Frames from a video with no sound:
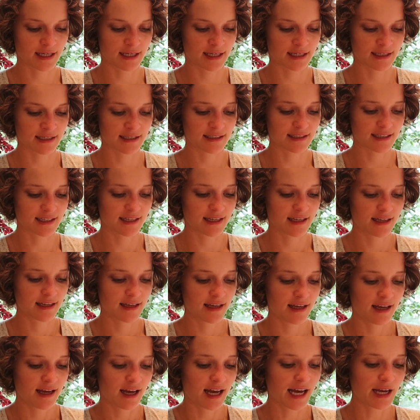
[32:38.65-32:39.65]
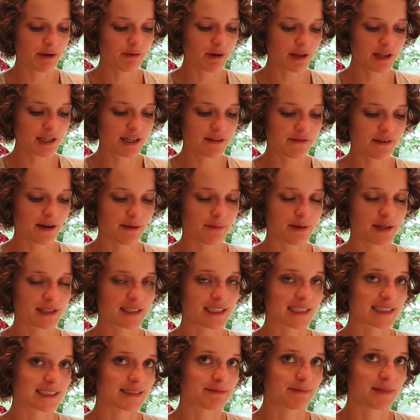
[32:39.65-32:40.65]
And high quality
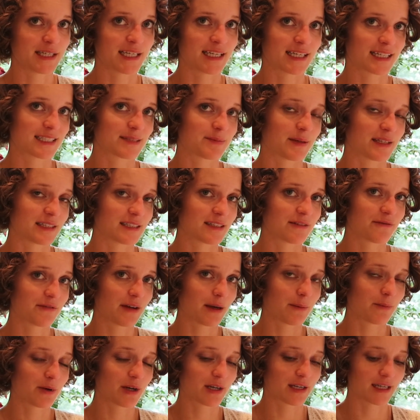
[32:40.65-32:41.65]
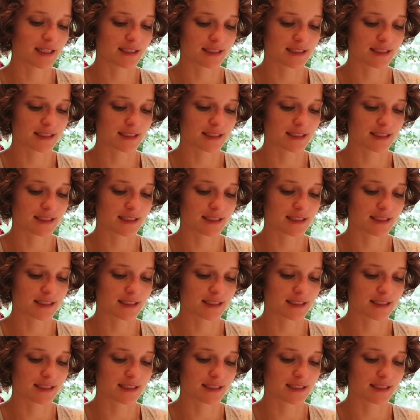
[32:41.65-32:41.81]
fabric doesn't mean expensive fabric